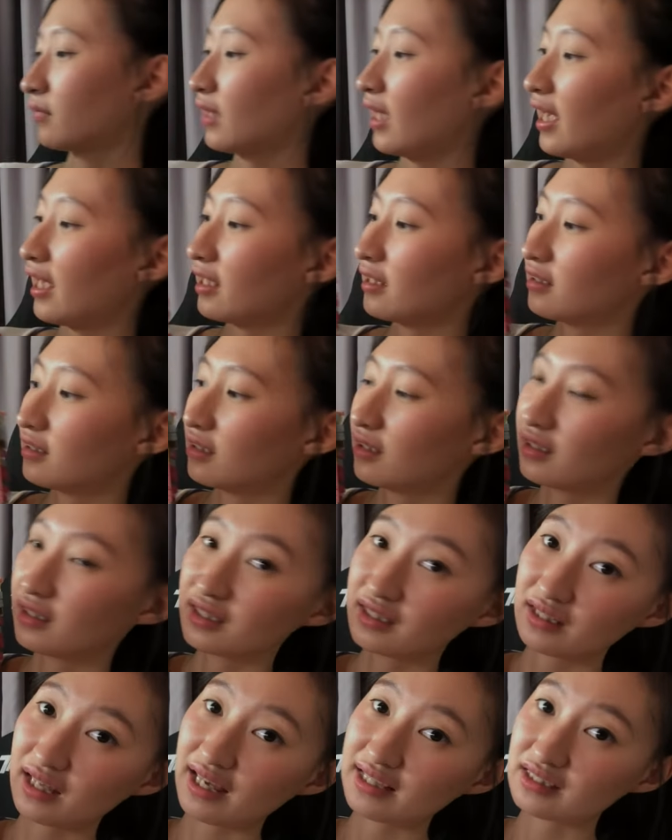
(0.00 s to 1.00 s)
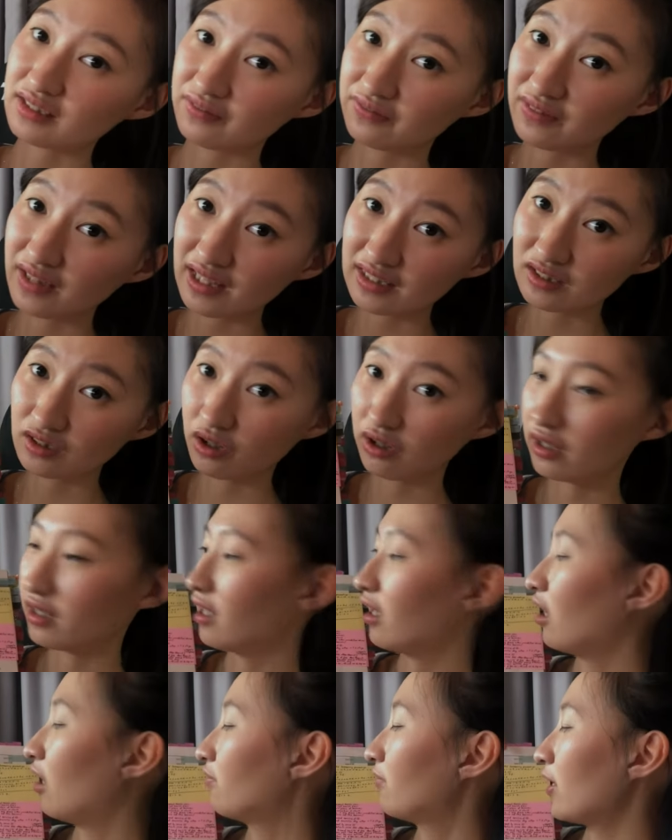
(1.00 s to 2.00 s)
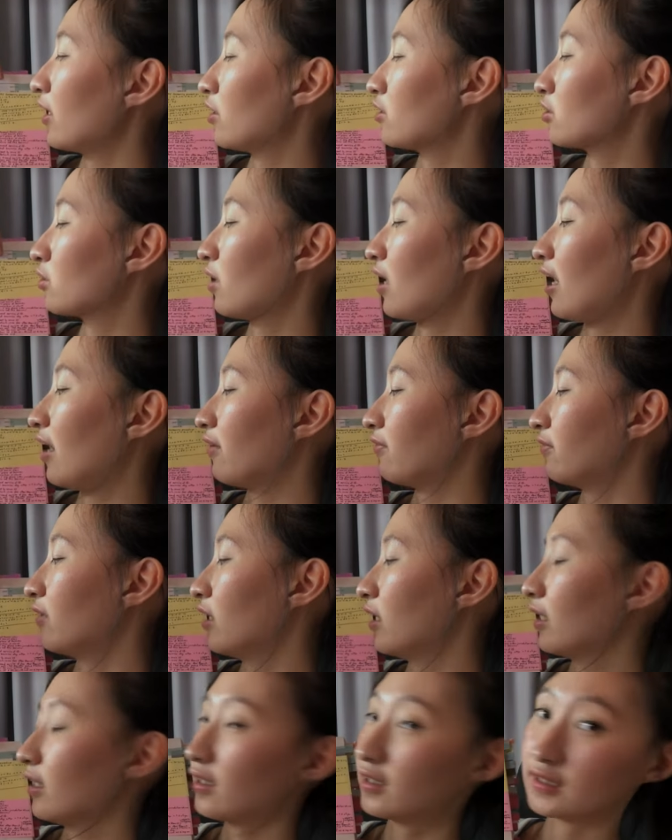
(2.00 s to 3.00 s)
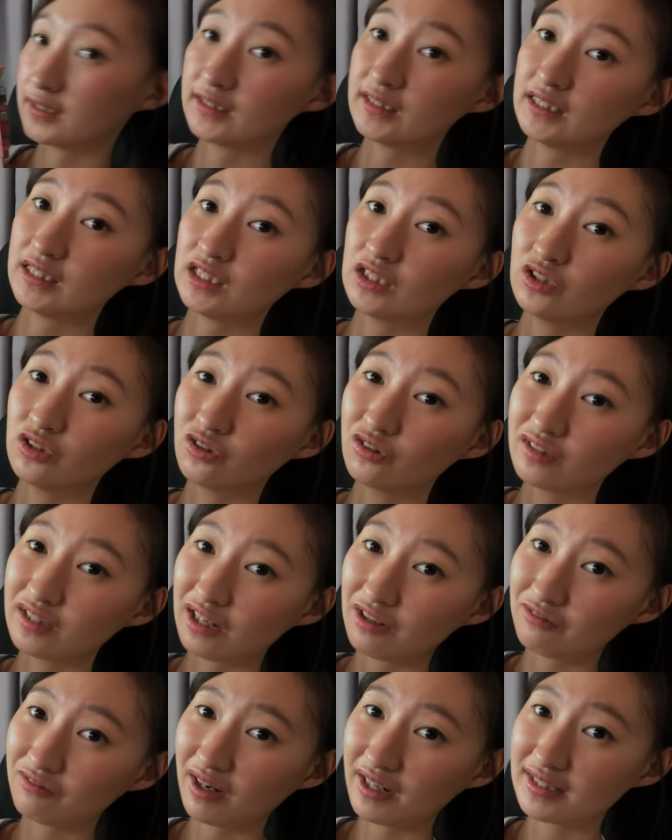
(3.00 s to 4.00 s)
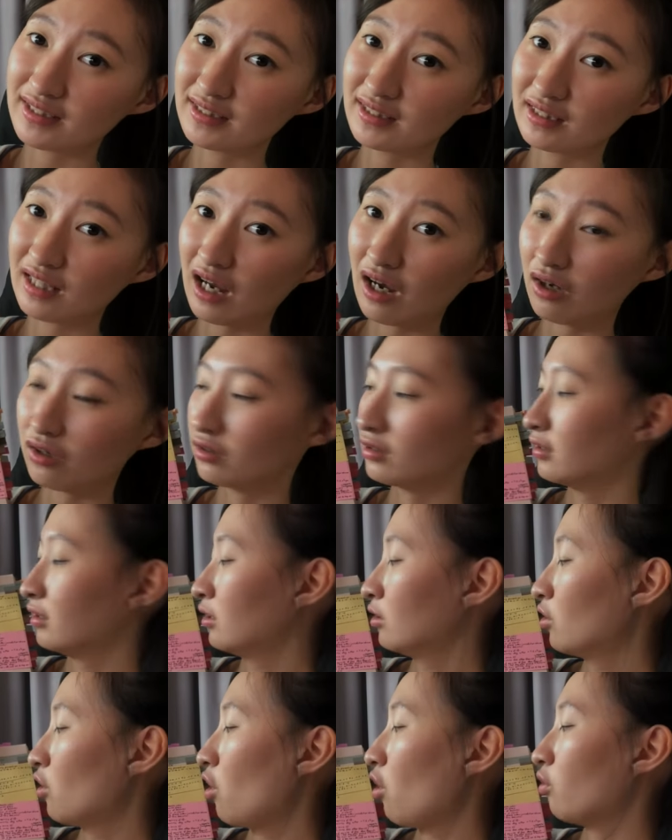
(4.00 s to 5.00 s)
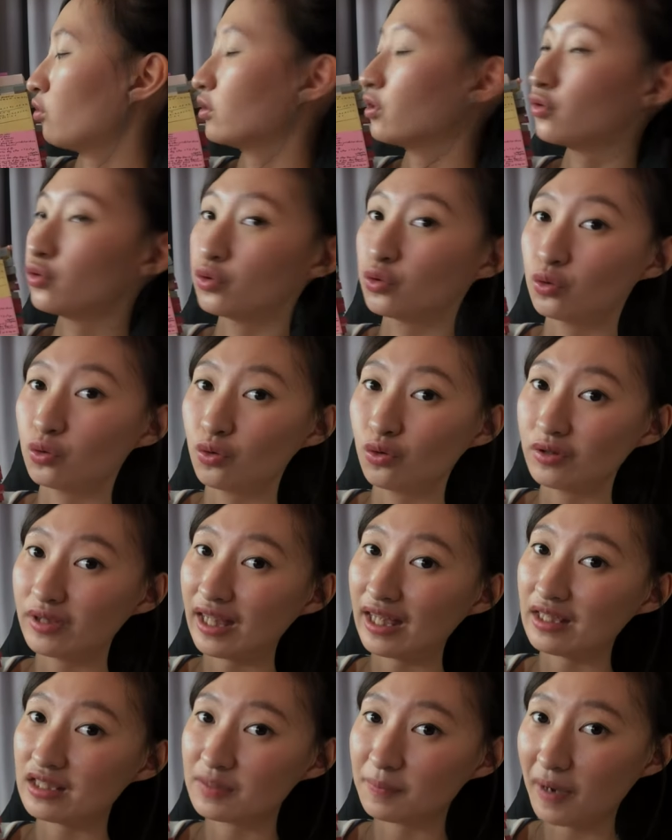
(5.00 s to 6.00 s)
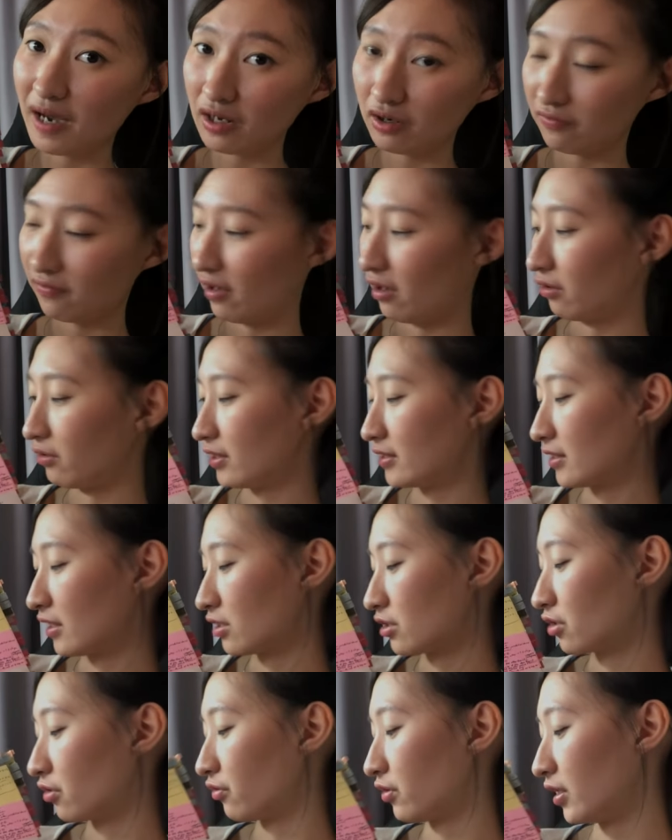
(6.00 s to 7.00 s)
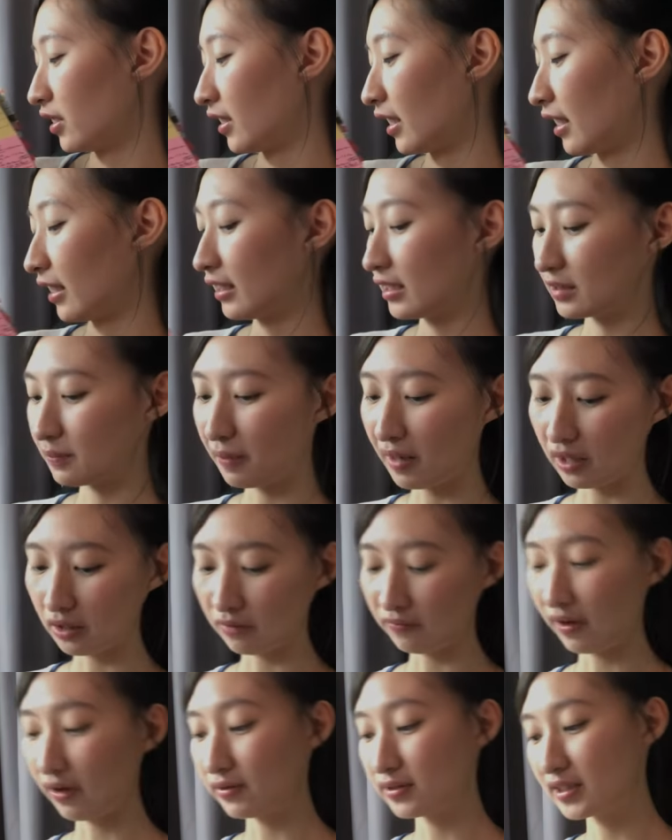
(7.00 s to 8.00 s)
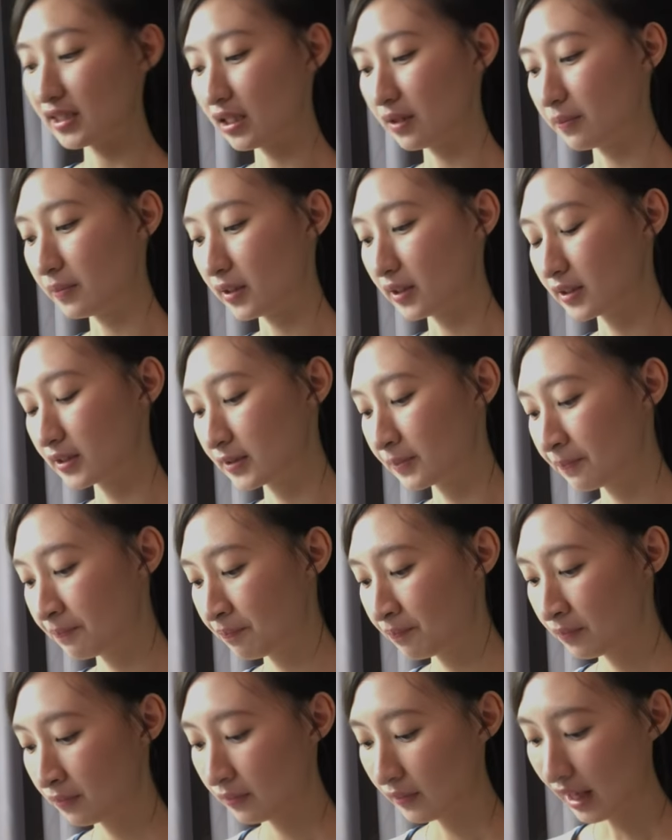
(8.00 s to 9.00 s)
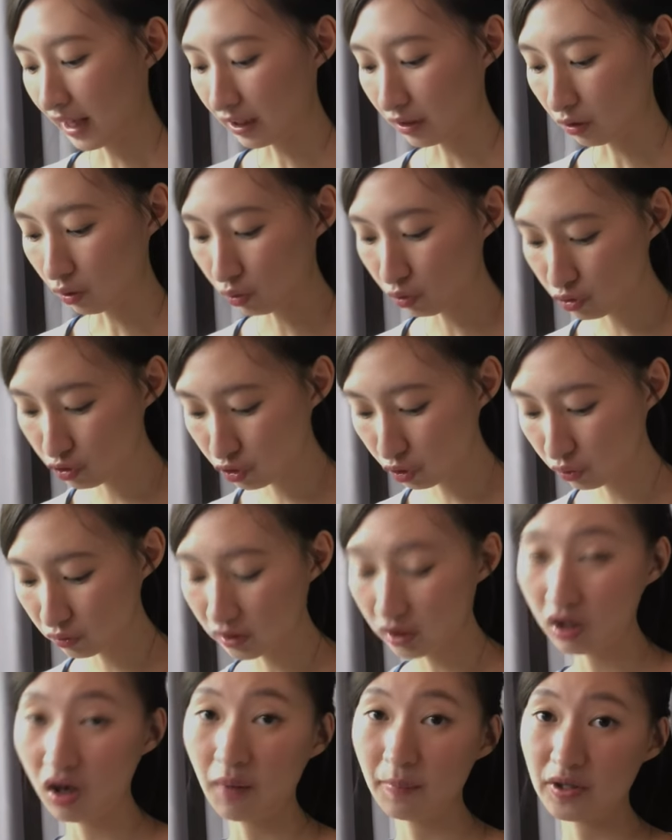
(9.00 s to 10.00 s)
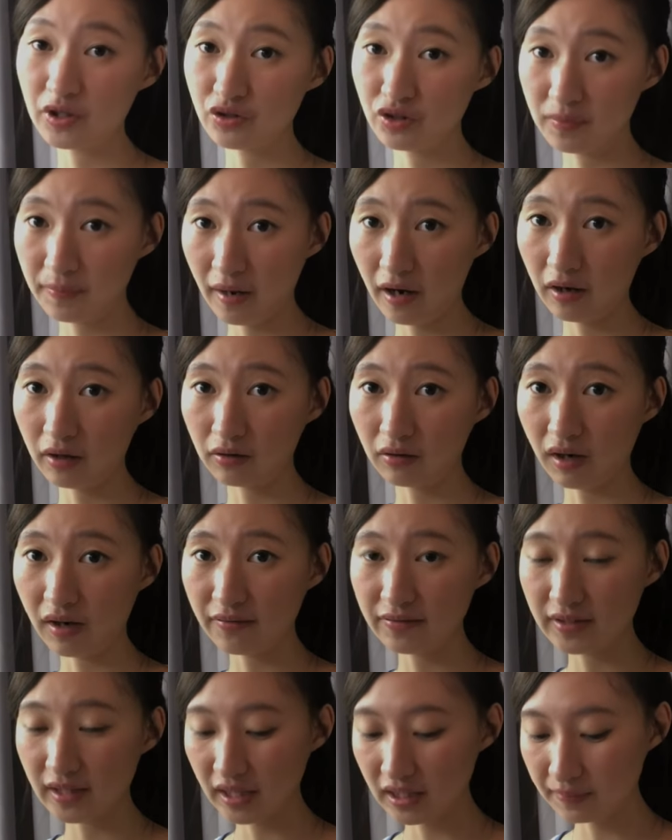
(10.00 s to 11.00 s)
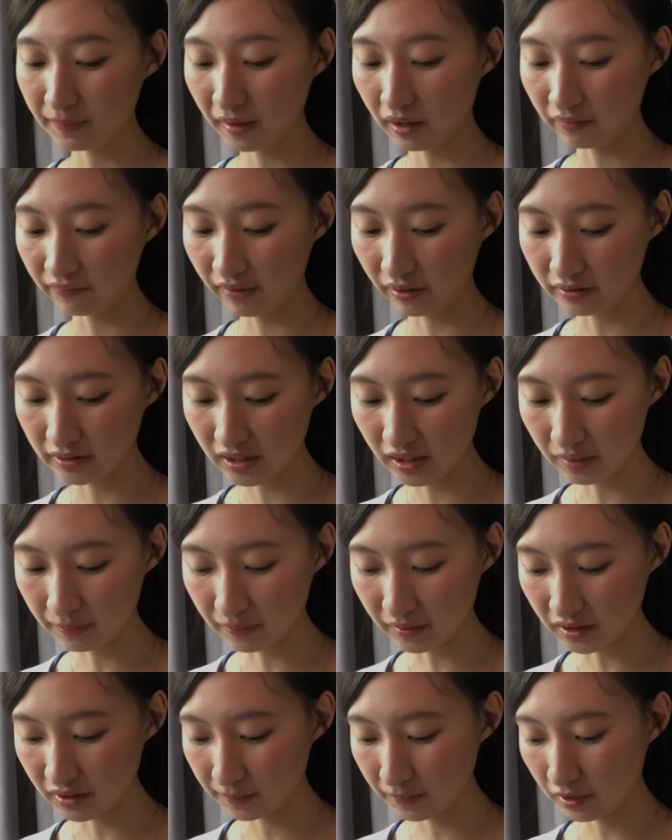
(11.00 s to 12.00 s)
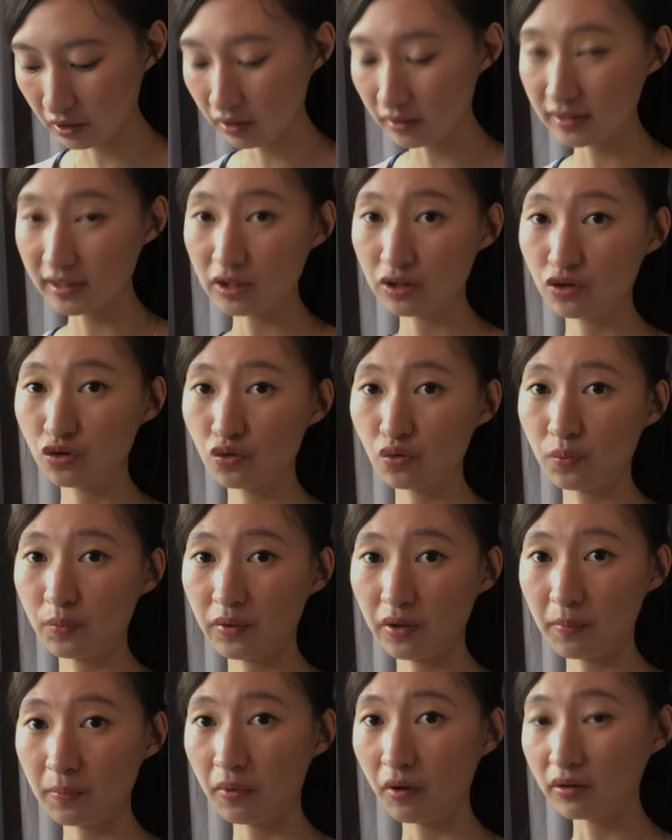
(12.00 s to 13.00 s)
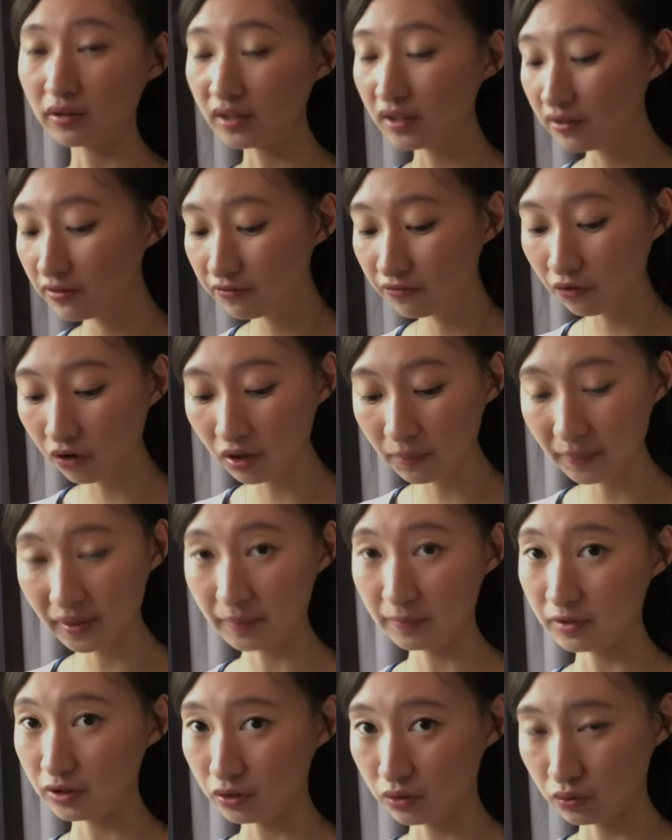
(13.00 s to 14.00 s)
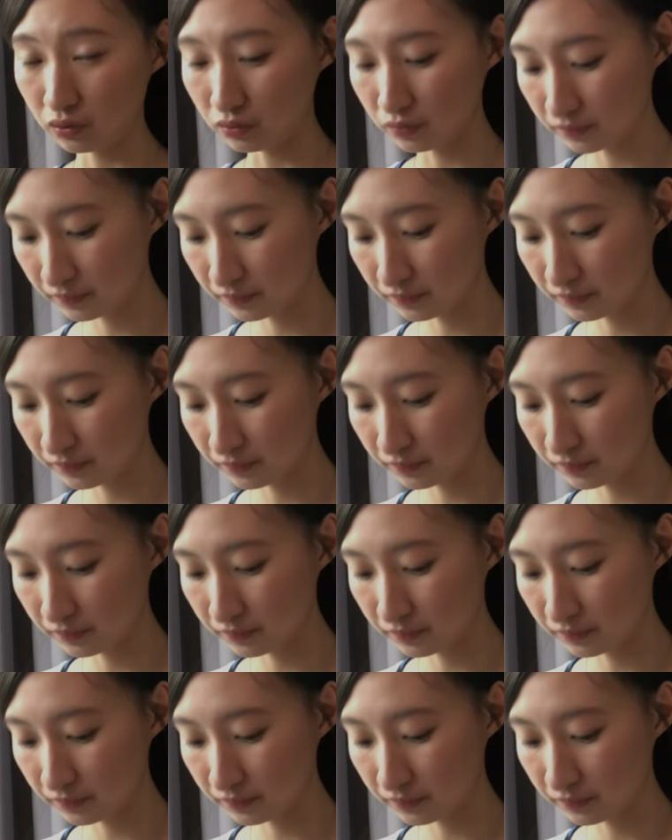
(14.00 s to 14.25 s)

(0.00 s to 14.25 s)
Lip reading: And as if that's not enough, I also have a sticky note that writes down all the rules that is part of our essential reading and is part of our syllabus, and also the commentary paragraphs that is part of our syllabus, because it's super important for our paper 2.